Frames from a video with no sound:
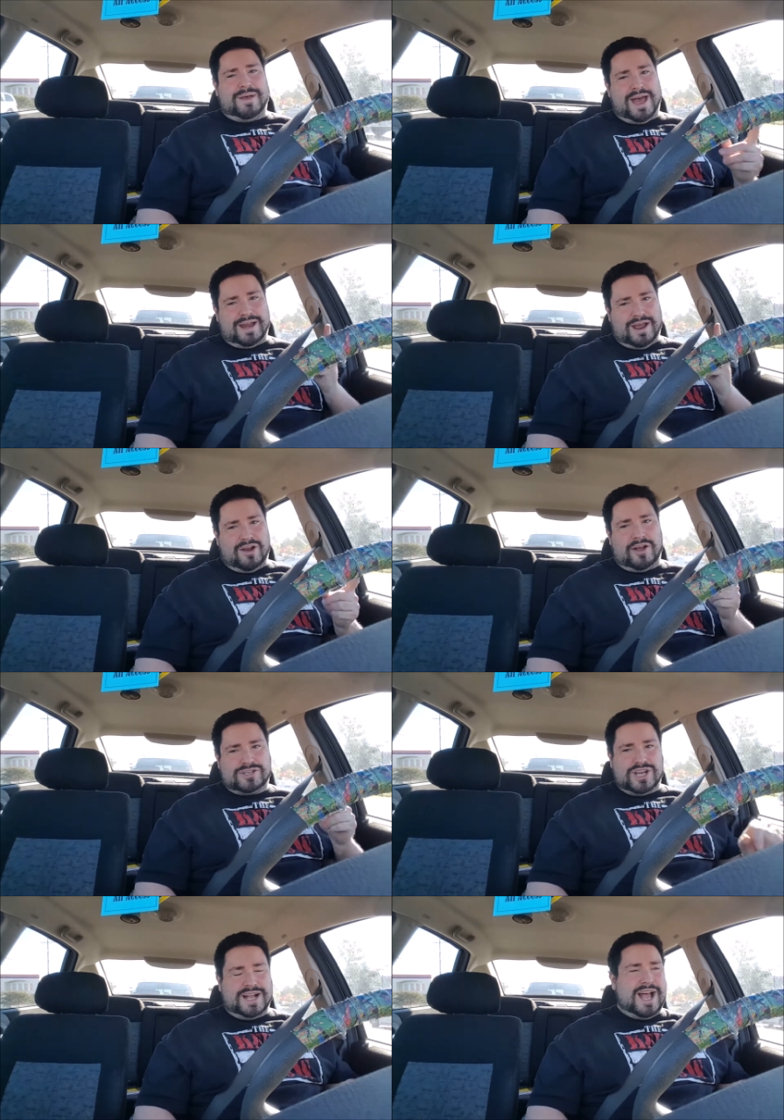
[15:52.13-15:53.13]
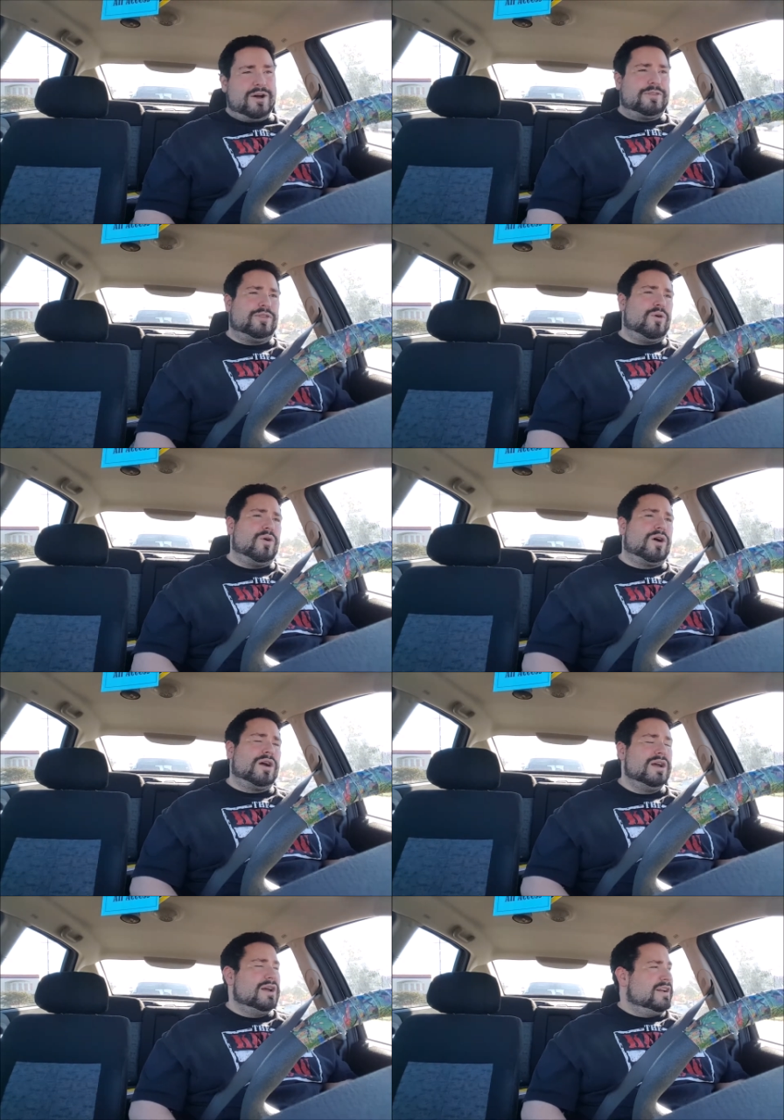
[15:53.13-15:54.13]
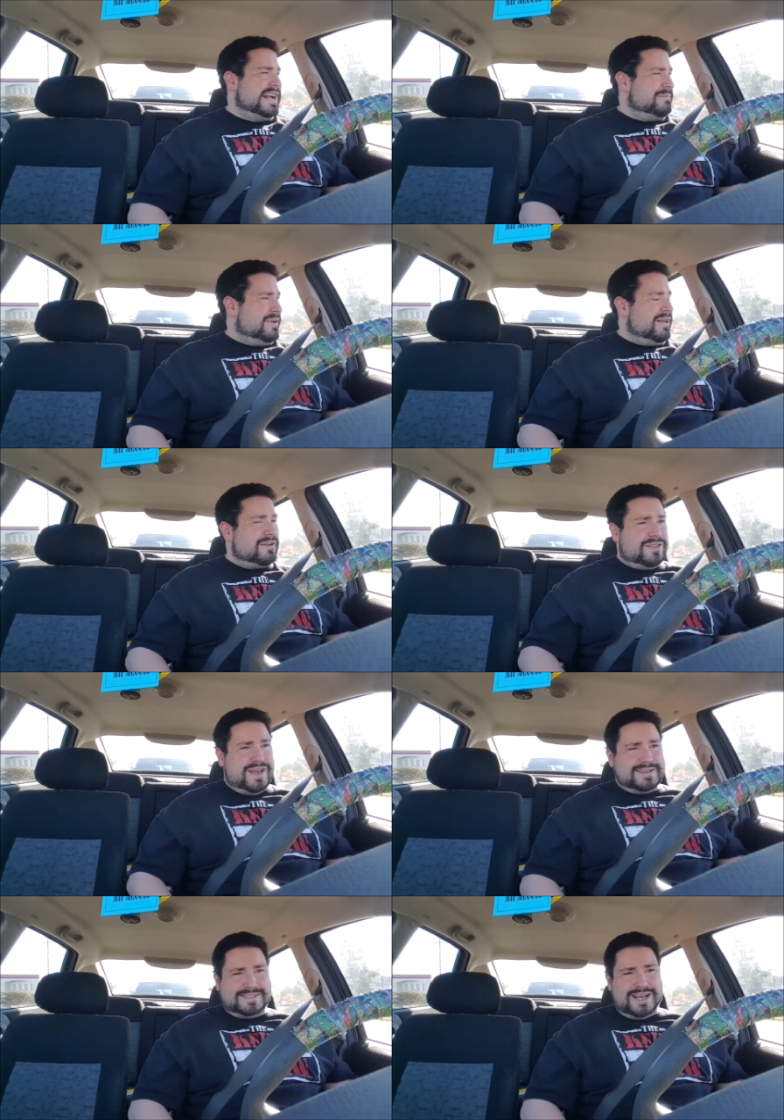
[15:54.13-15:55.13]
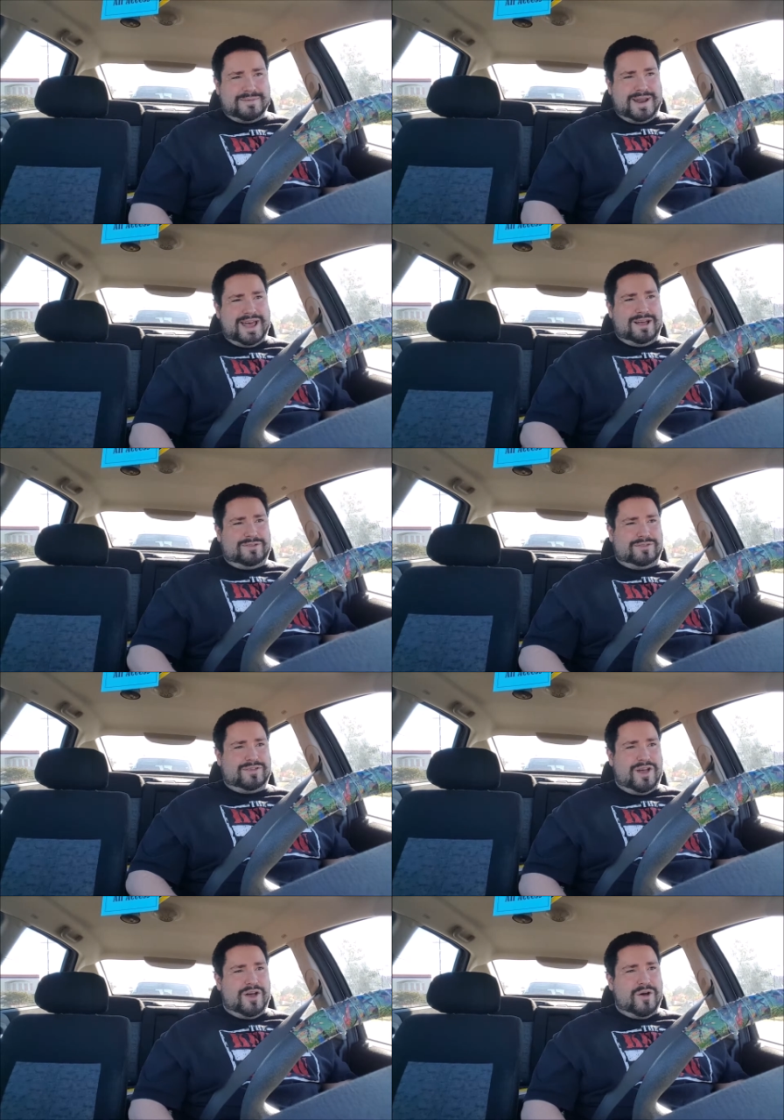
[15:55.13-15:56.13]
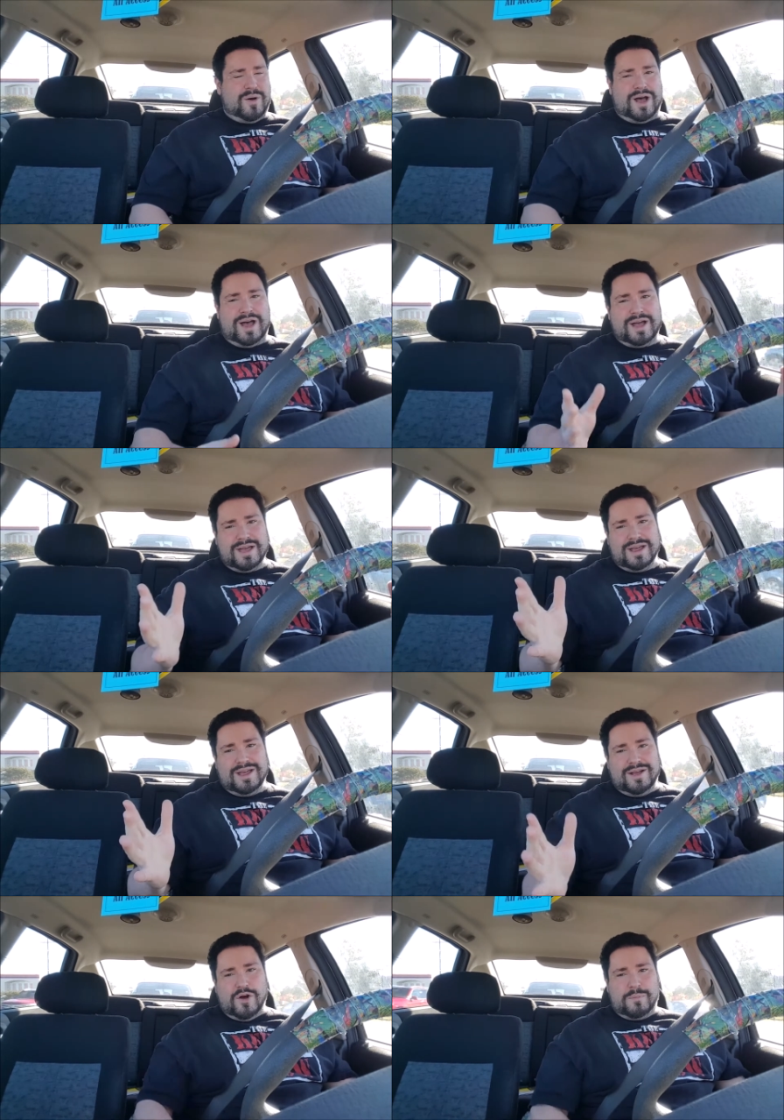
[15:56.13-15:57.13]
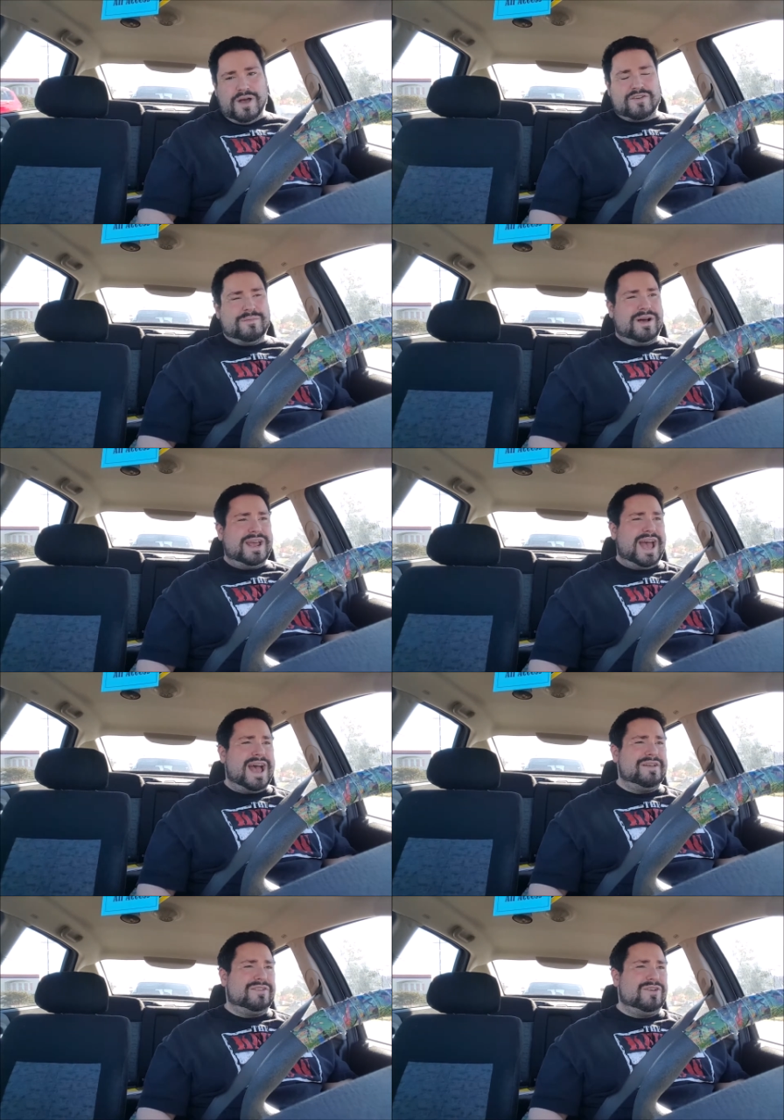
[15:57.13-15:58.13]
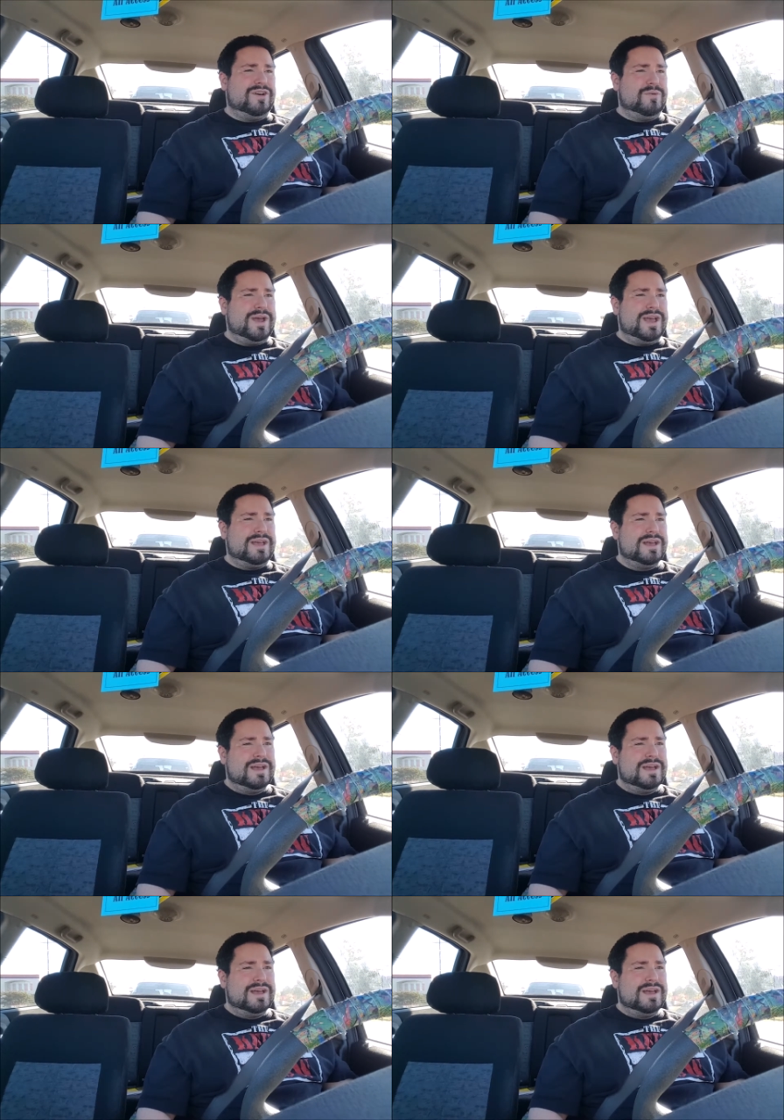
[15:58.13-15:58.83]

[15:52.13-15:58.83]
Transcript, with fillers: Matt and I are going to check out Thor. A couple other things coming out. So uh, hope everybody has a good week.